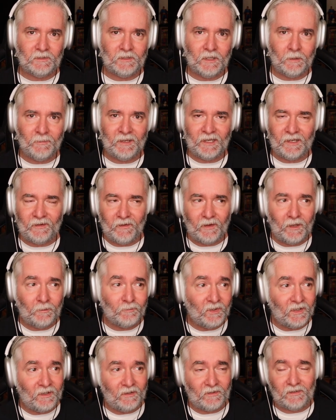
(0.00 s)
I mean, I'm
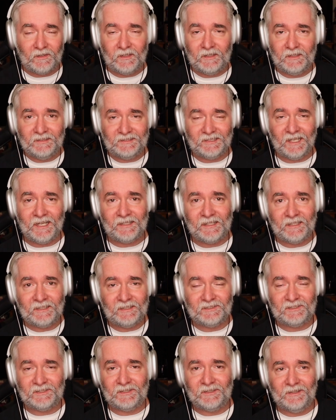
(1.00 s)
not saying that
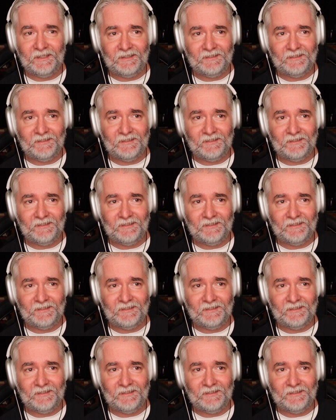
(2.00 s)
it's